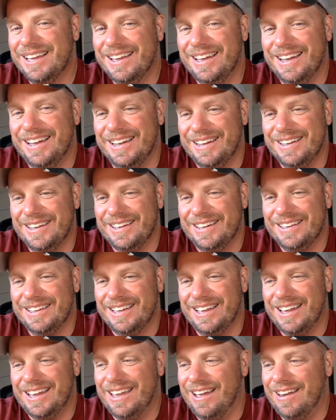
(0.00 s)

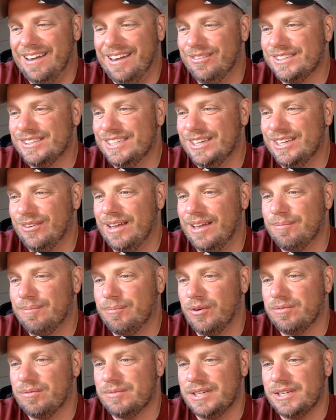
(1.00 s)
I don't see a whole lot
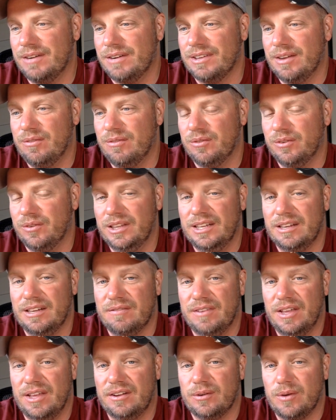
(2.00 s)
more from Chevy. They really
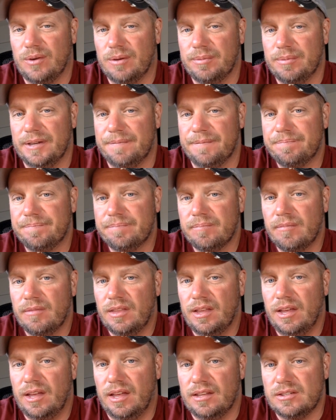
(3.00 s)
unveiled quite a bit,
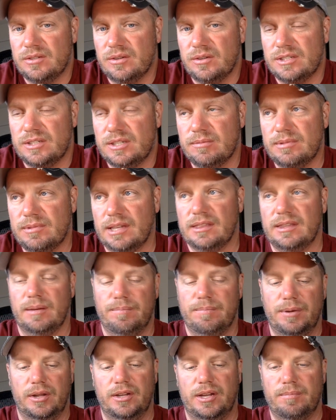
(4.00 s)
and so it seems like they
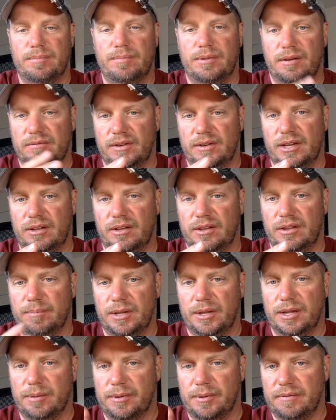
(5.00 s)
build up, unveil, they
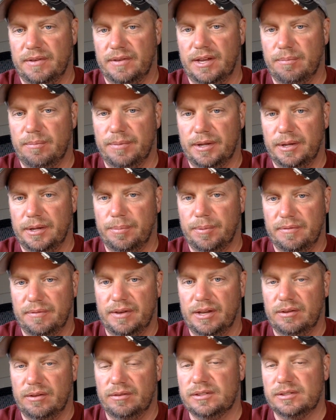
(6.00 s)
build up, unveil, build up,
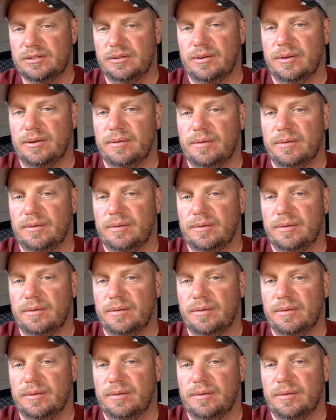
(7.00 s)
unveil. So